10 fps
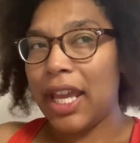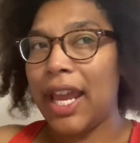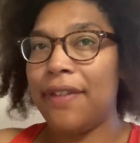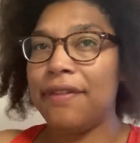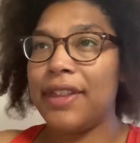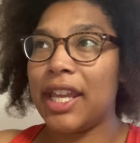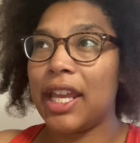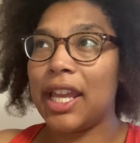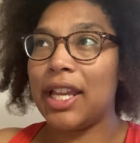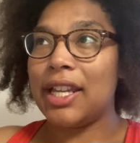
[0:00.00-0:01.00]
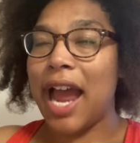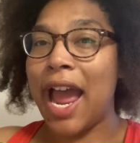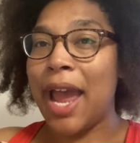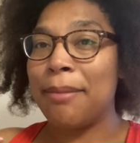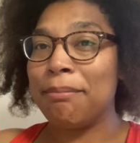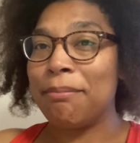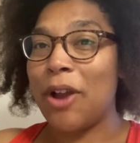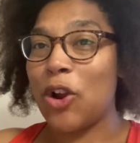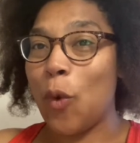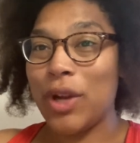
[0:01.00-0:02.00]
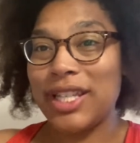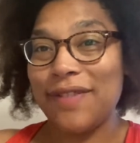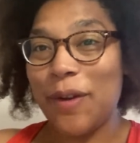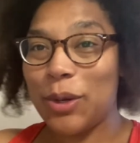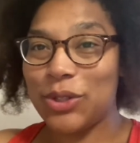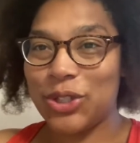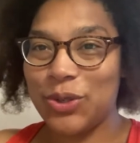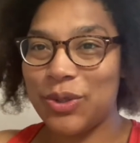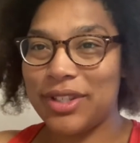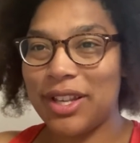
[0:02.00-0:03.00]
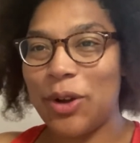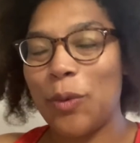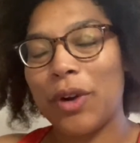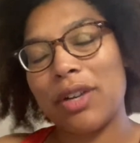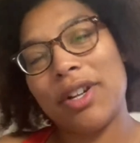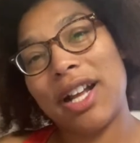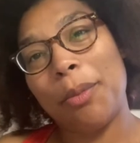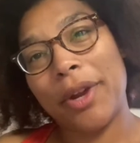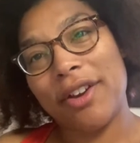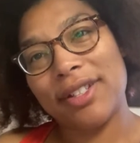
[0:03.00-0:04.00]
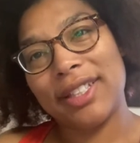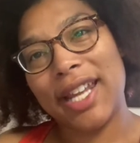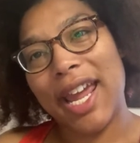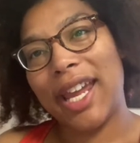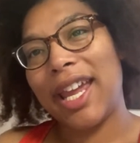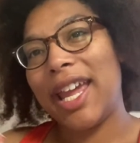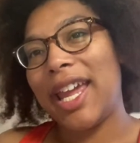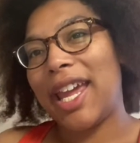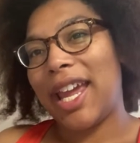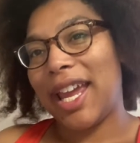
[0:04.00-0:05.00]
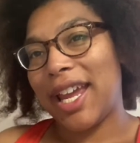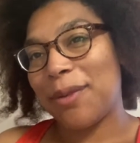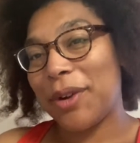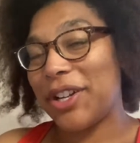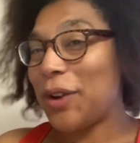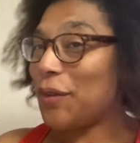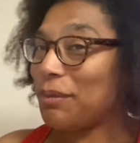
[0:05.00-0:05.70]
And then I'm going to the photo shoot. So we're going to run a couple errands today and we're going to go from